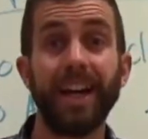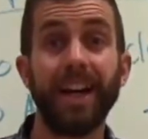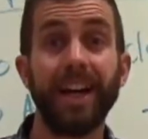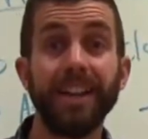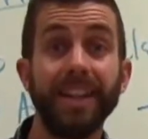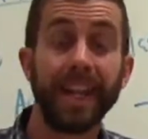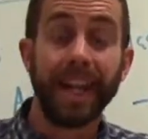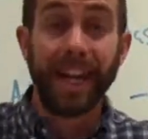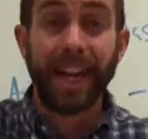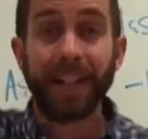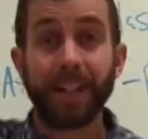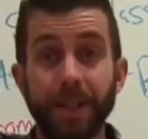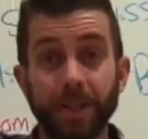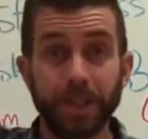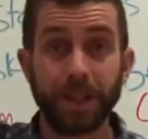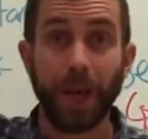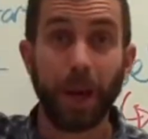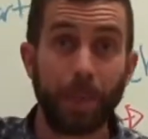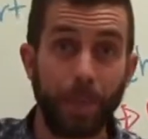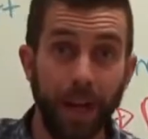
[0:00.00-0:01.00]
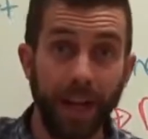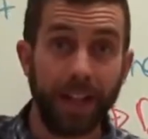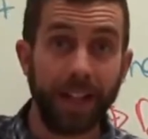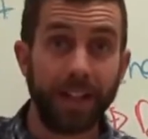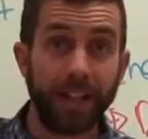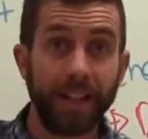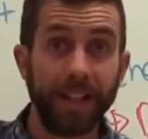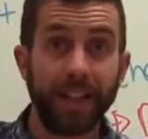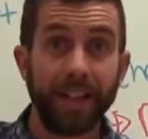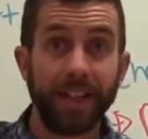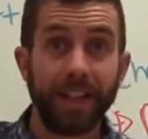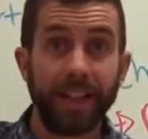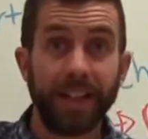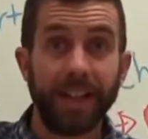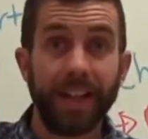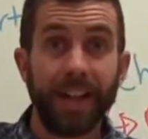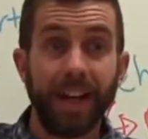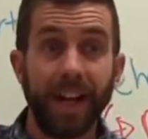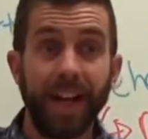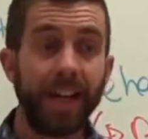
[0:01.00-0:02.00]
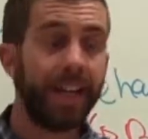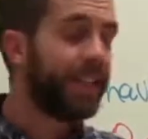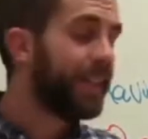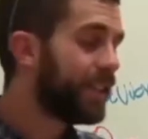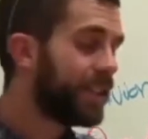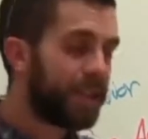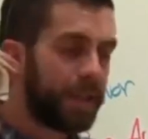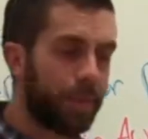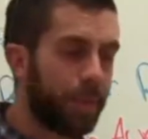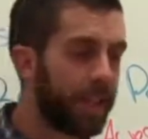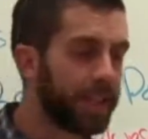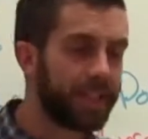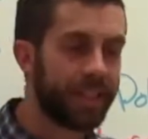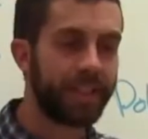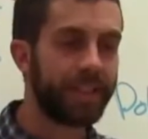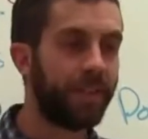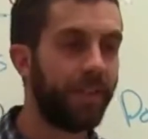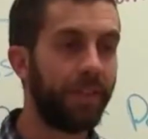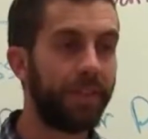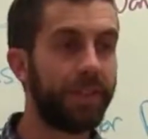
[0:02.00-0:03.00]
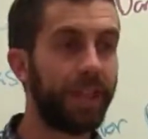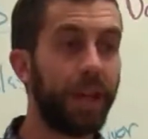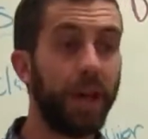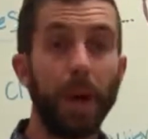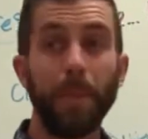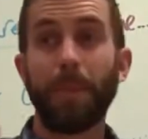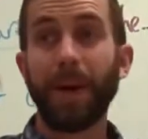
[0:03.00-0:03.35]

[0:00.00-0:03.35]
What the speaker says: and then a hand goes up, right? And this is the best lesson I've ever done.